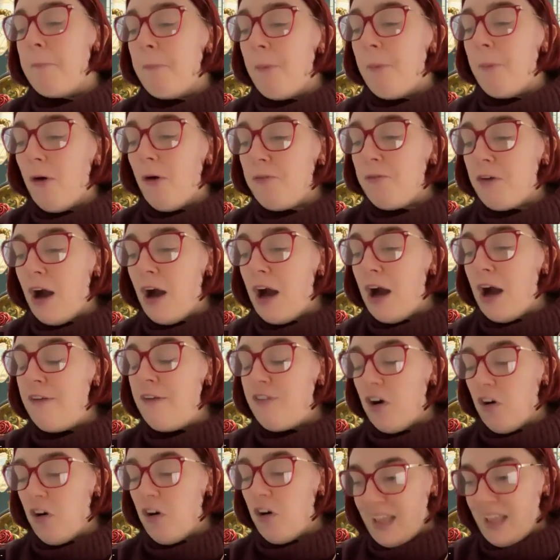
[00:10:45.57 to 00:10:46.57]
Mother
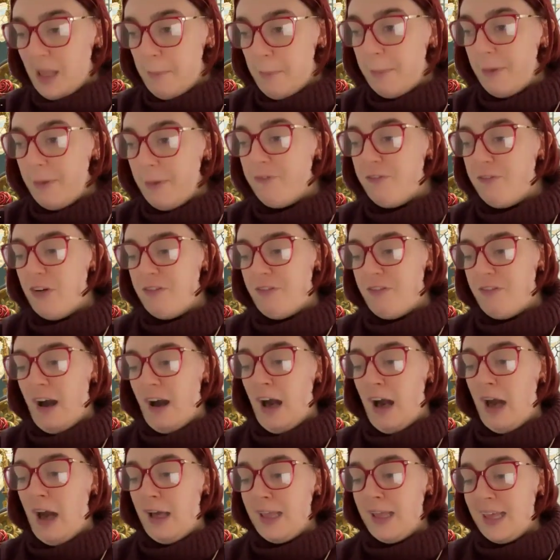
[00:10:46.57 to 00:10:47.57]
of Elizabeth
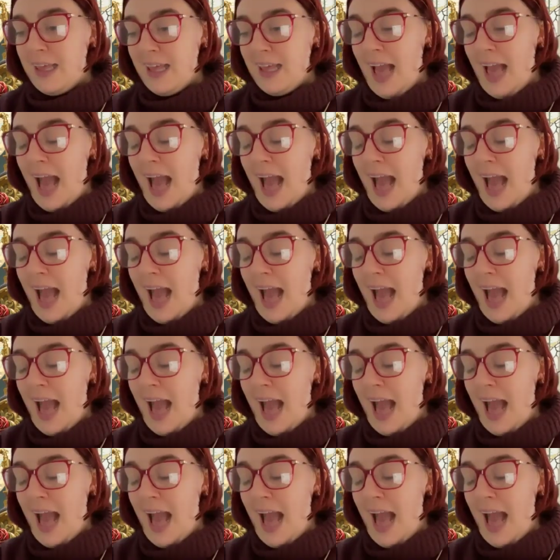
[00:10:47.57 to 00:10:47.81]
I.